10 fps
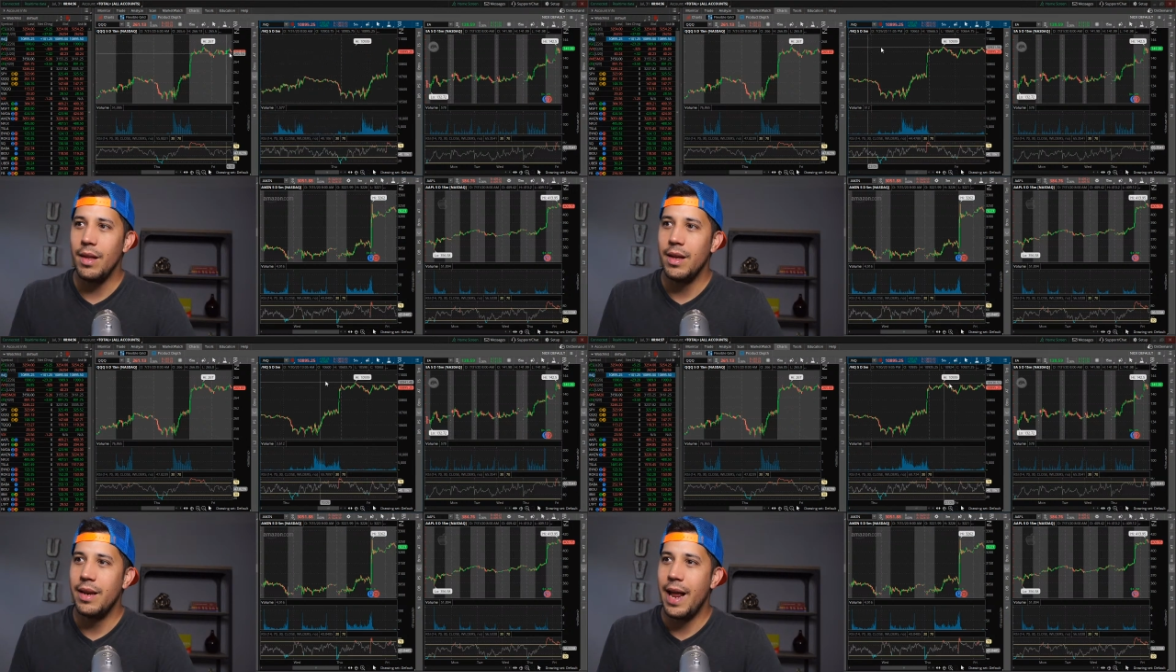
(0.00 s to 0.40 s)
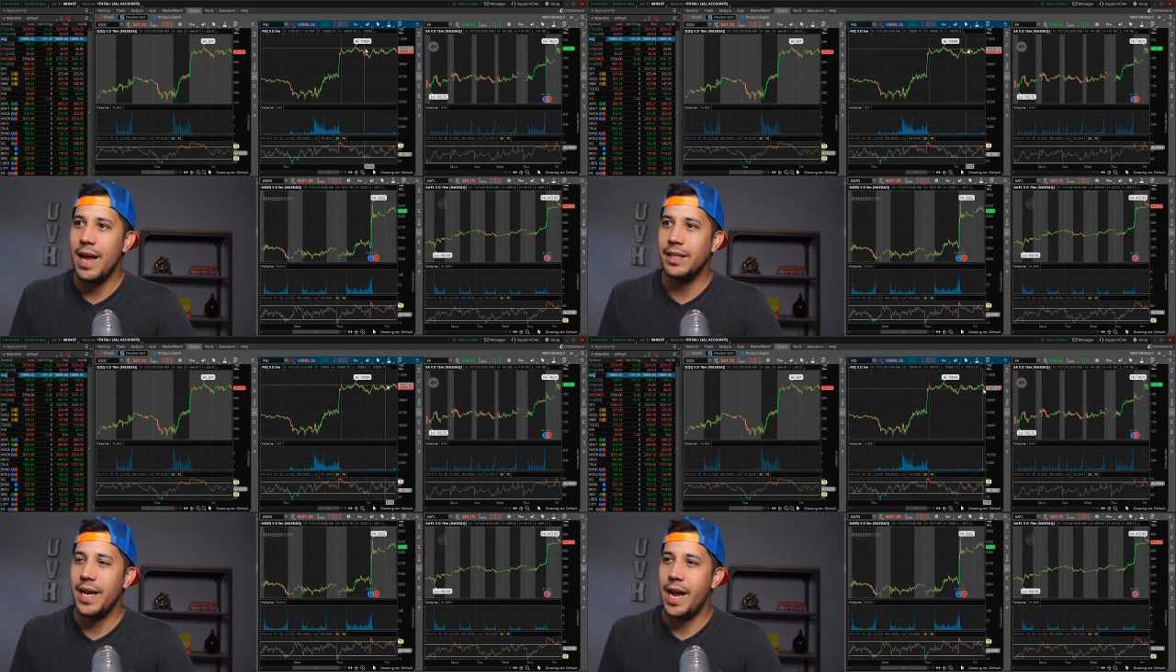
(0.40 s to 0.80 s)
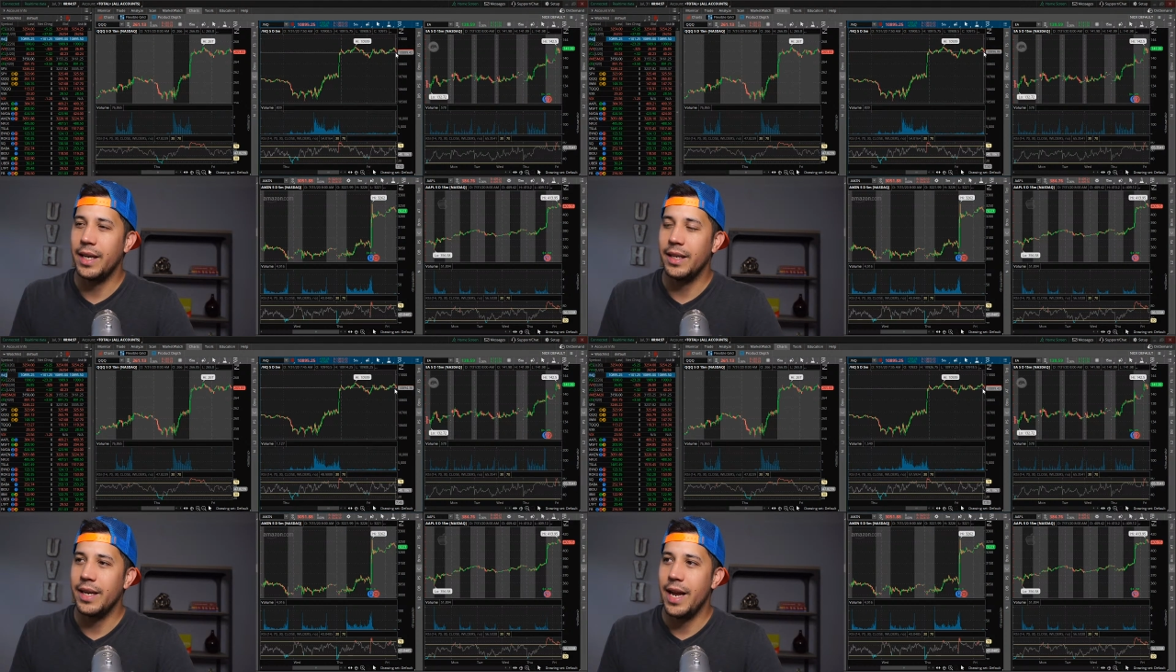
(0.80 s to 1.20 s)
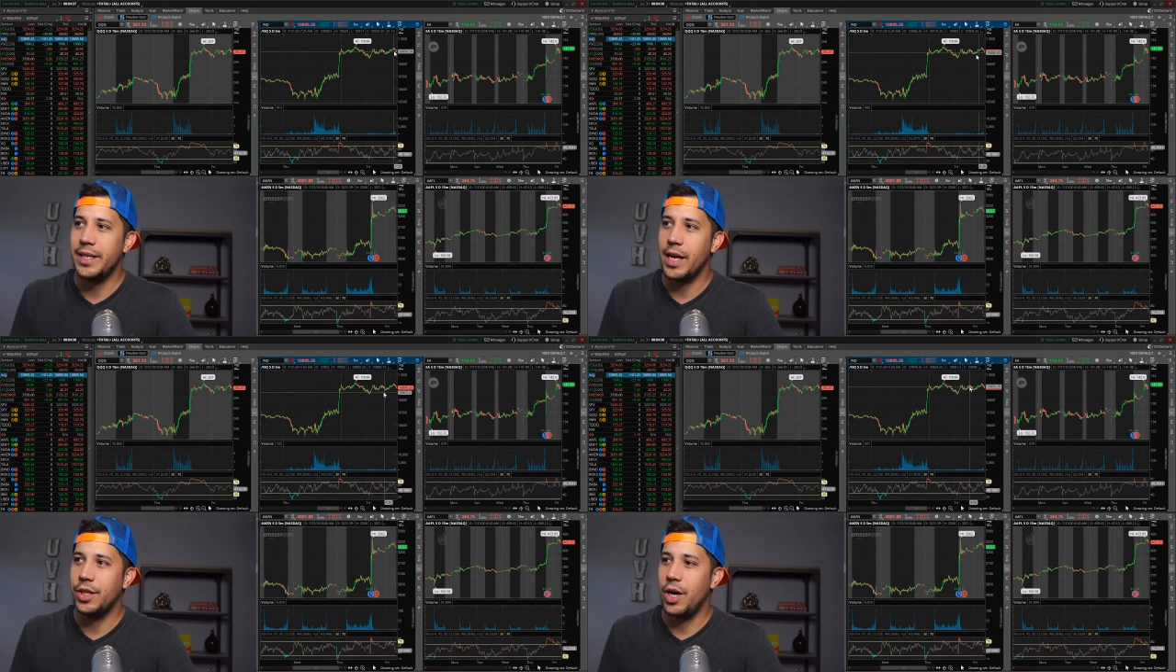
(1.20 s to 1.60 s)

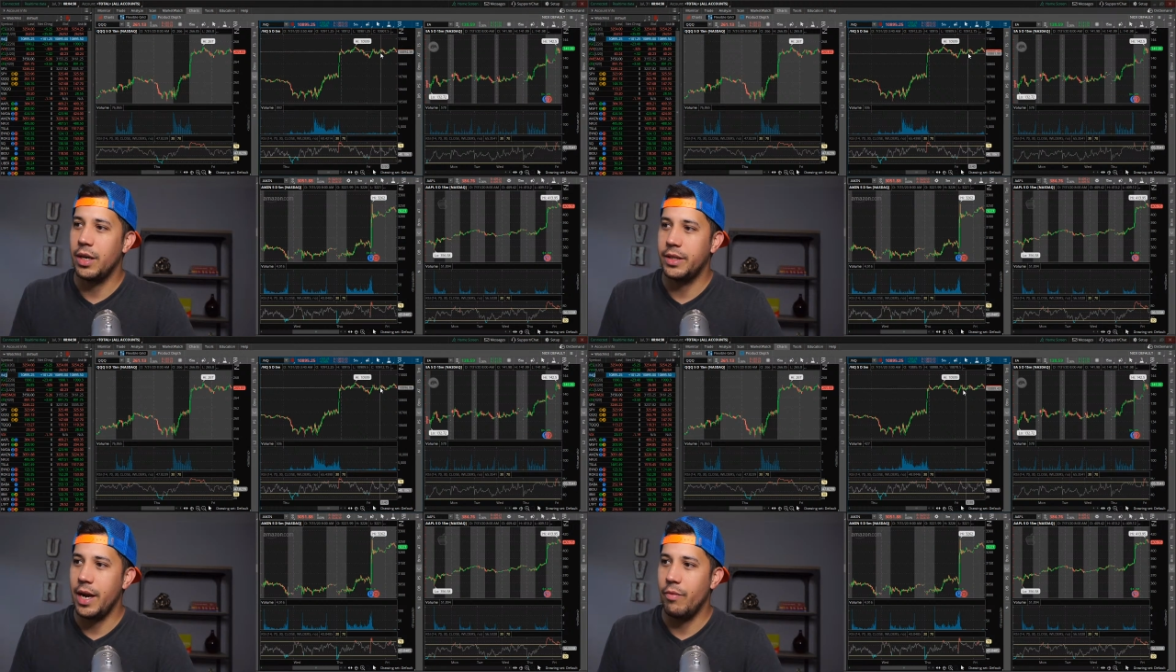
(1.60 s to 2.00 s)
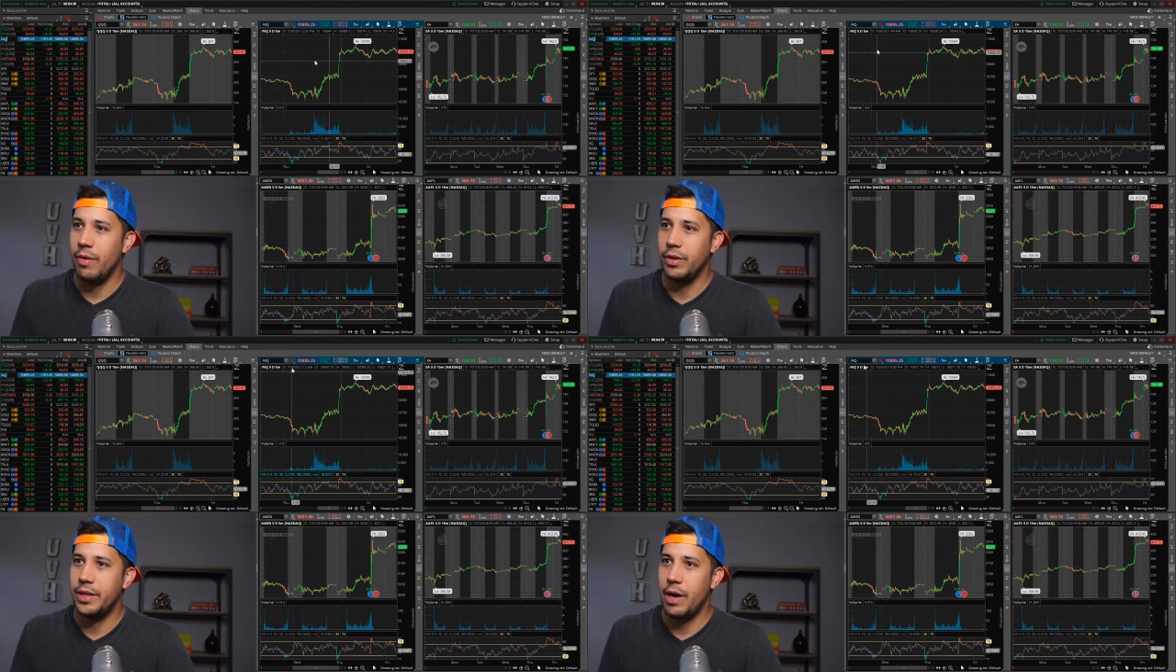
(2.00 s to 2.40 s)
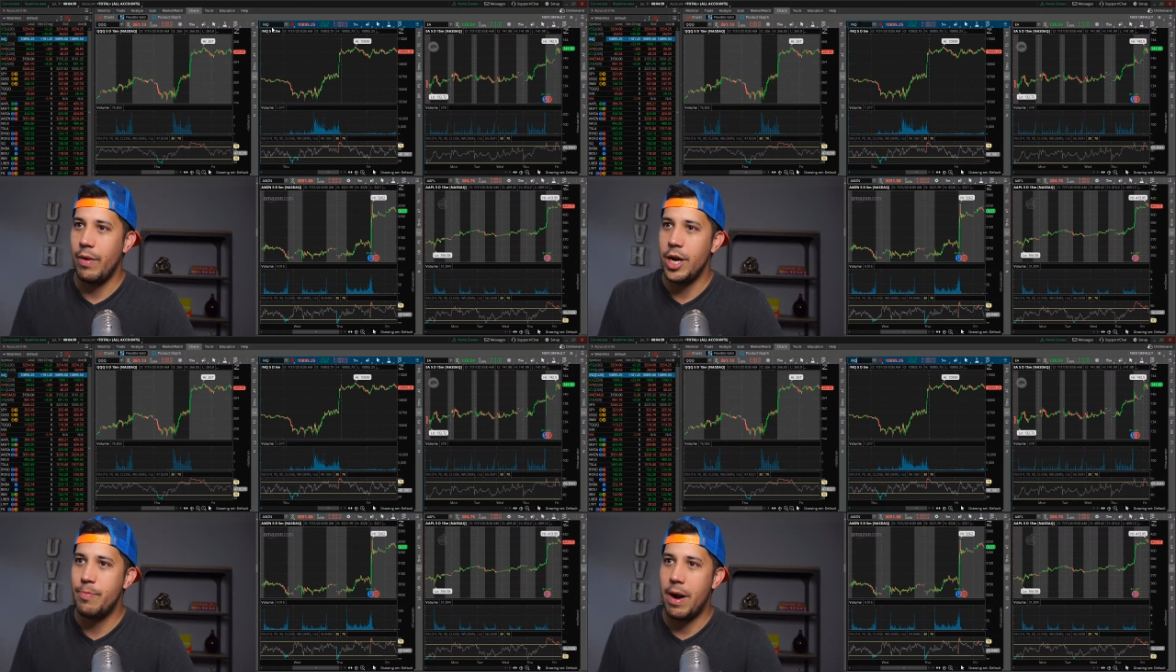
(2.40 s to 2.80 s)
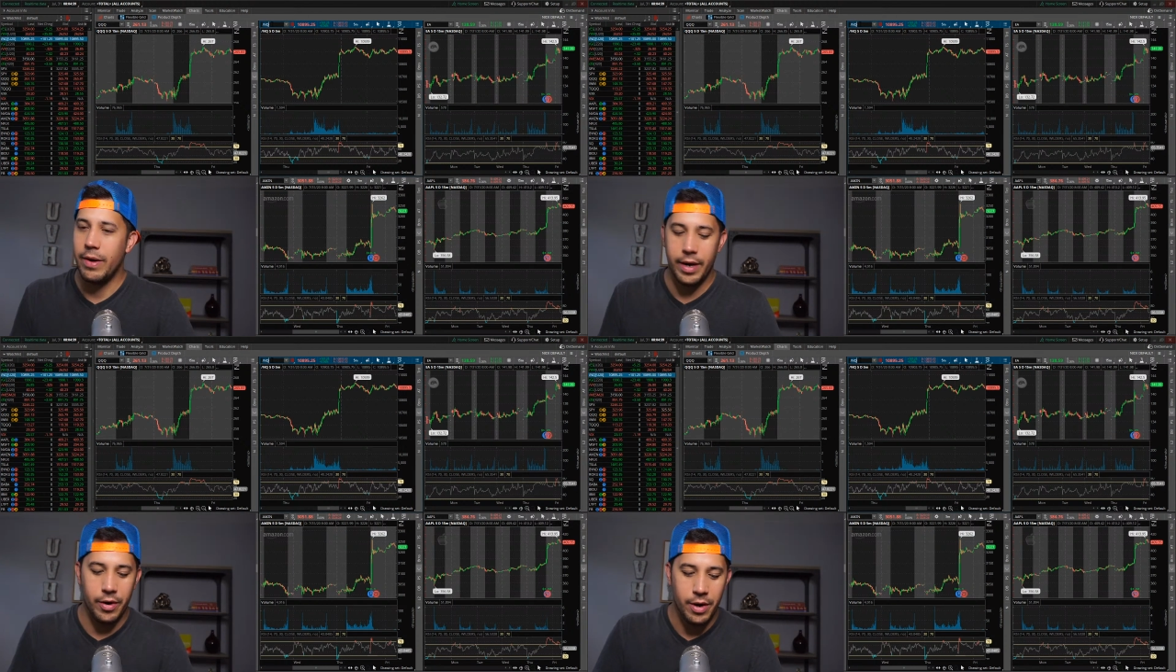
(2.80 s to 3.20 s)
NASDAQ trying to stay range bound
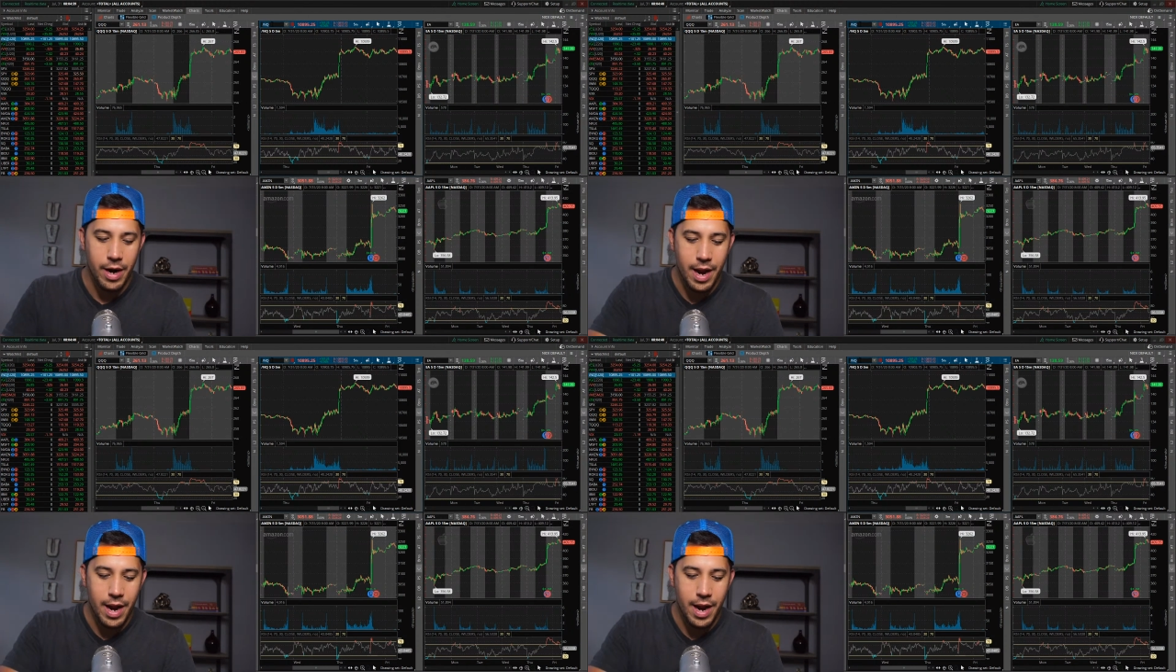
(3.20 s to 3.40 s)
here.